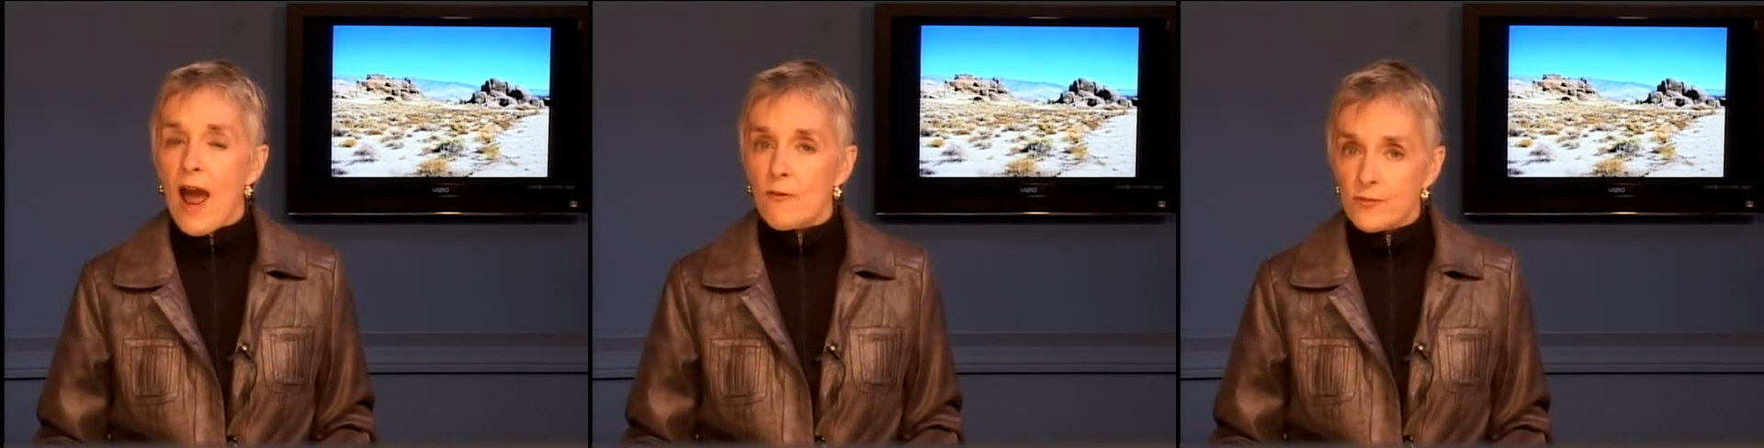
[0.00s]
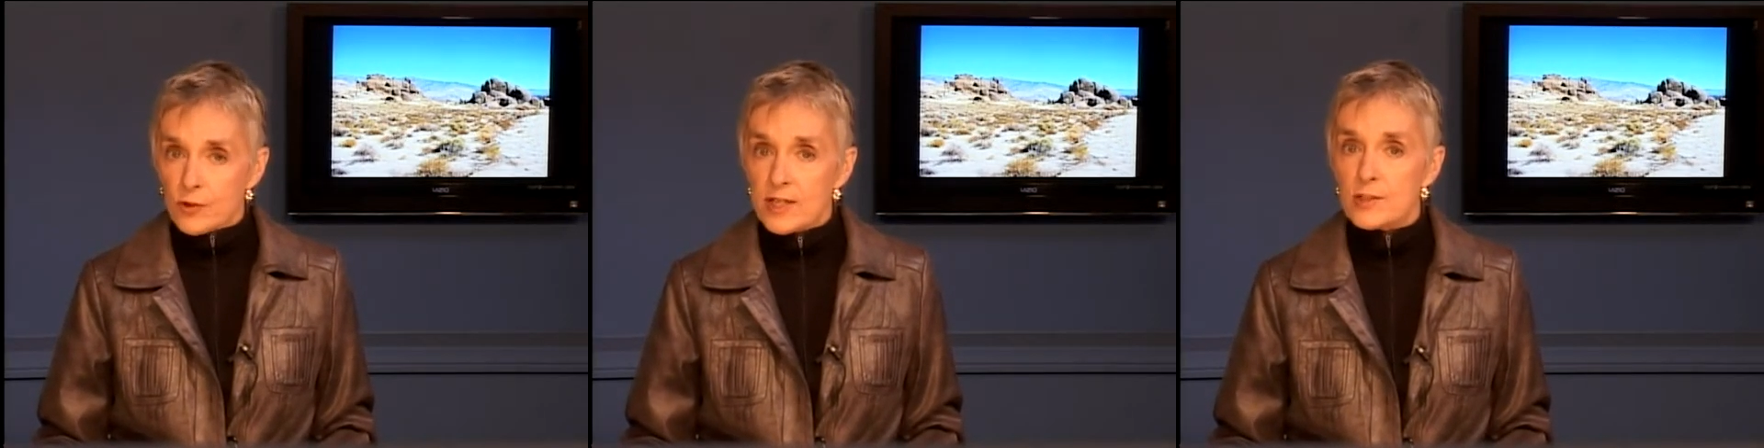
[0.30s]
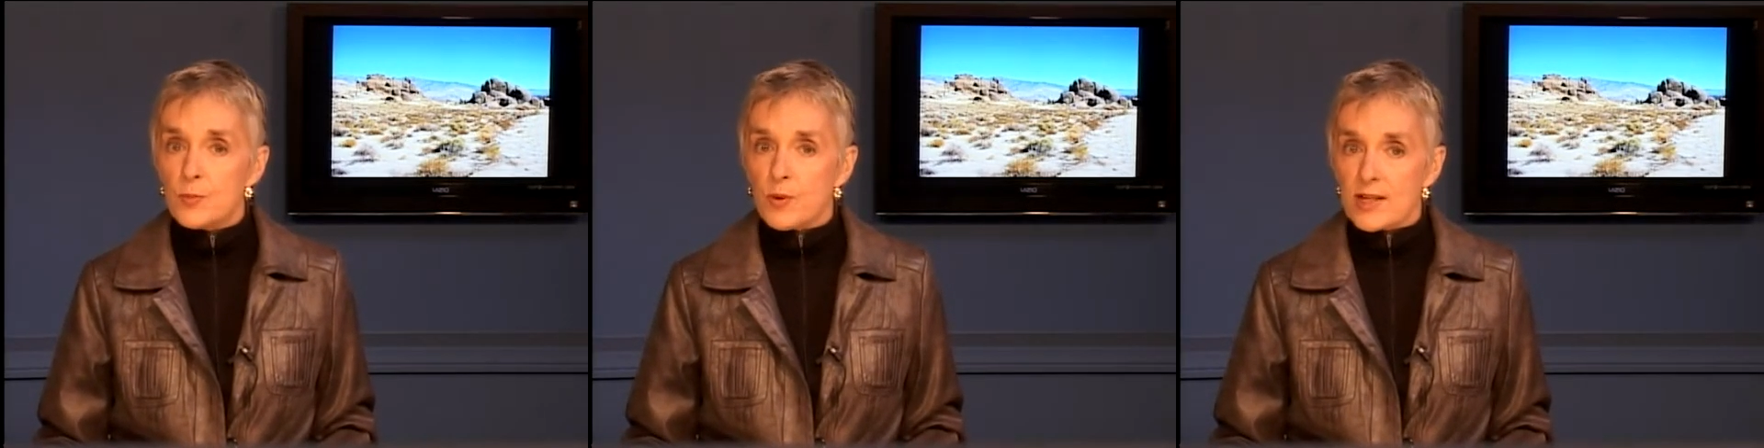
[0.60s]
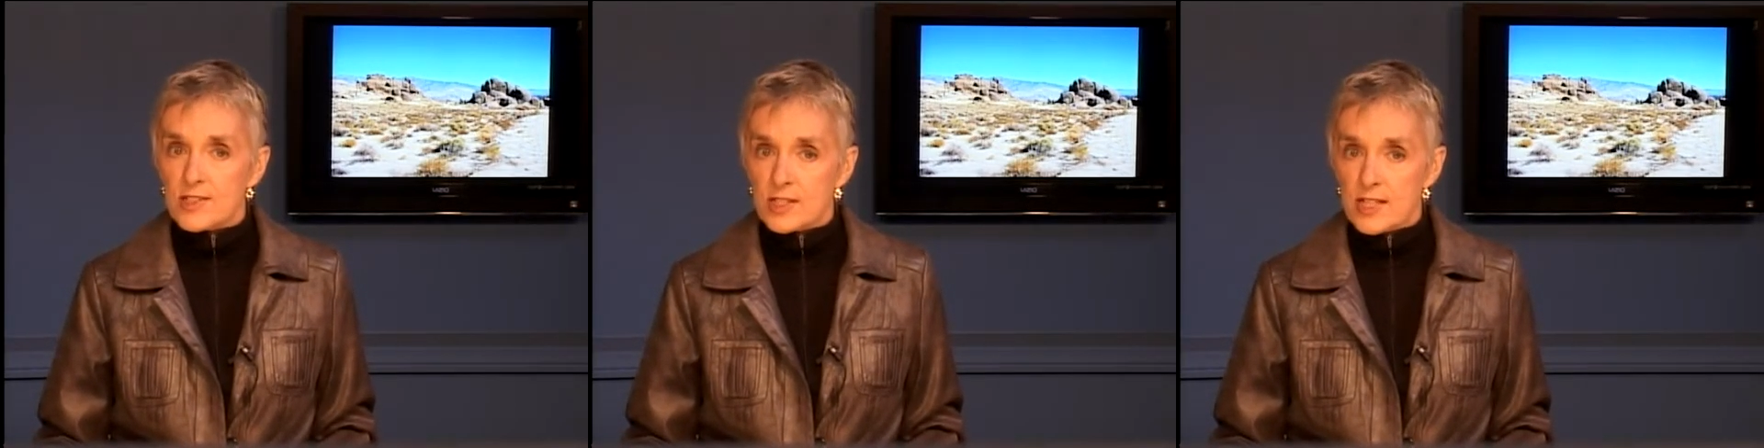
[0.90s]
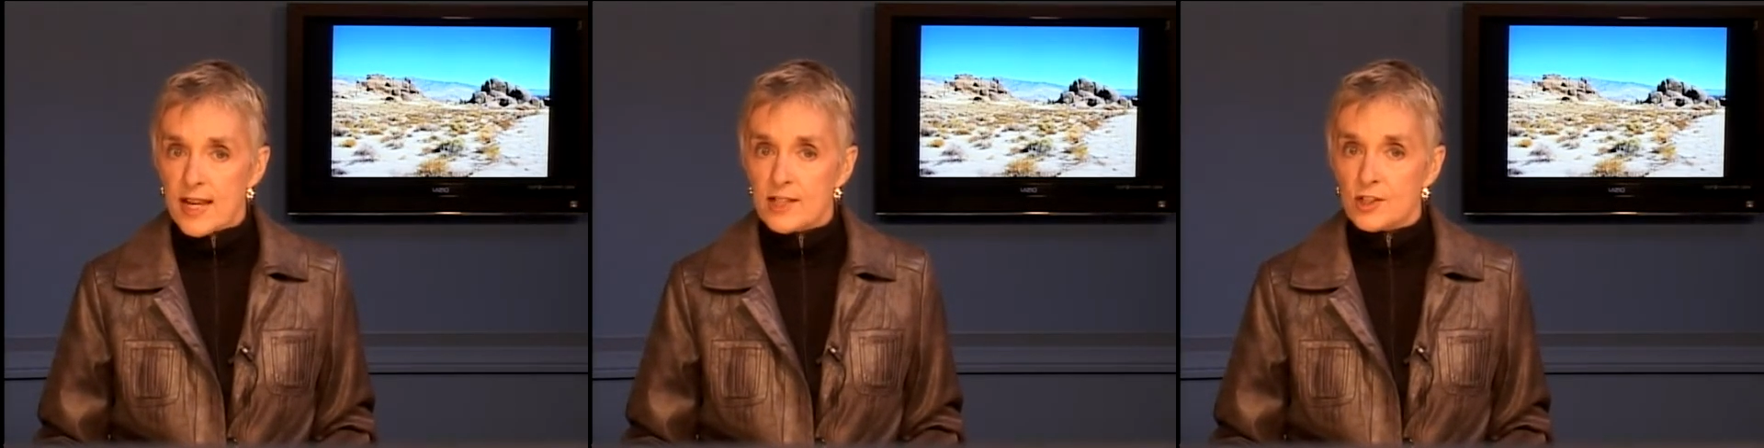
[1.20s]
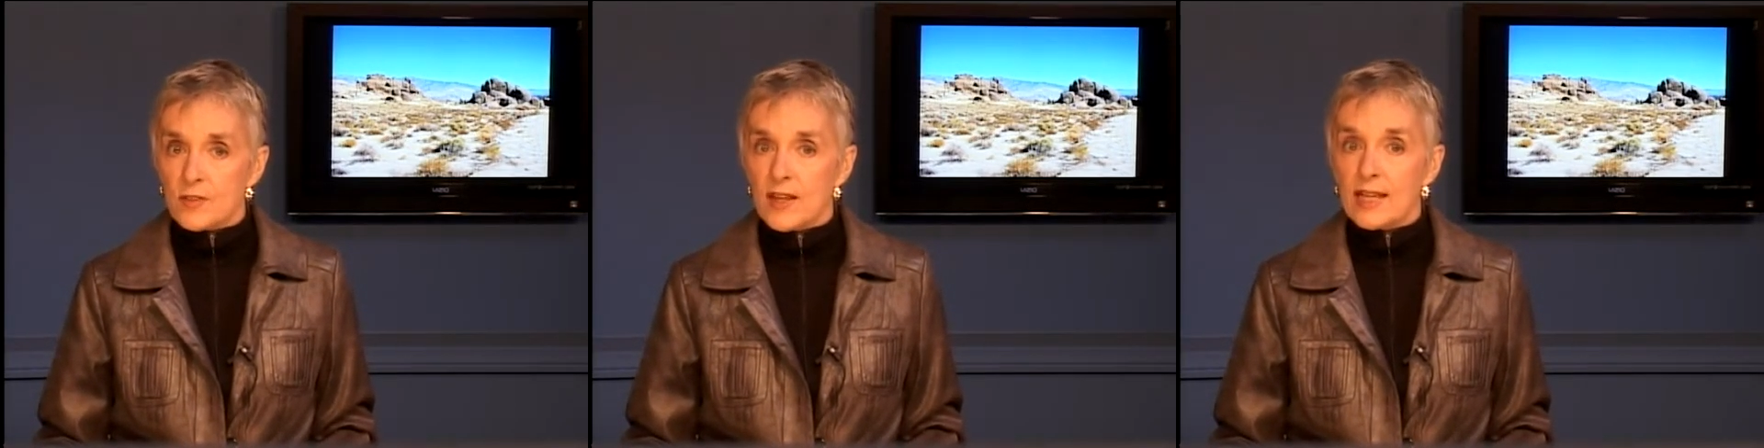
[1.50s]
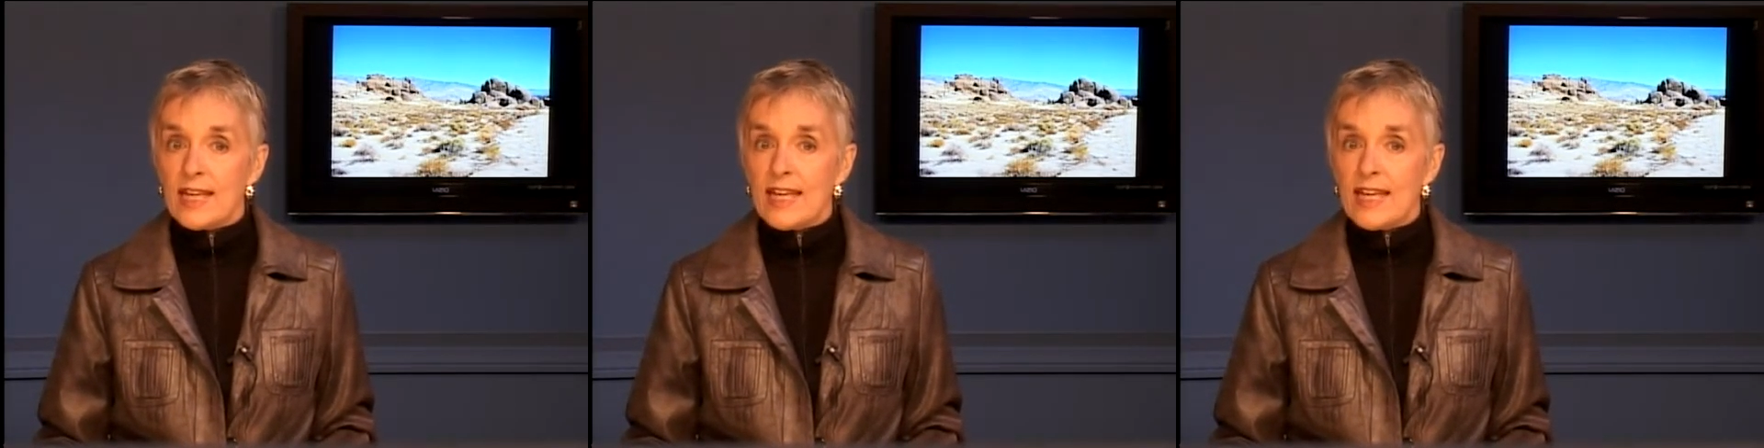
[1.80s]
after his presentation that